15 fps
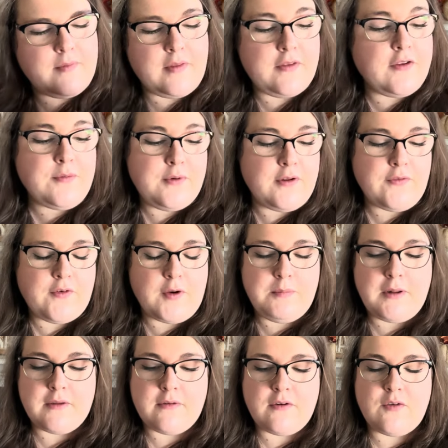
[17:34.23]
This one is very
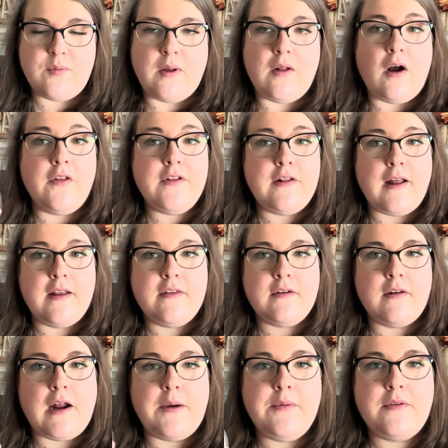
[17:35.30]
pleasant as well. On the light
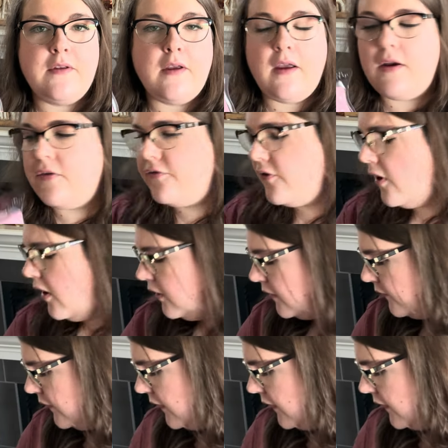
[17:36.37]
side, I would say for all of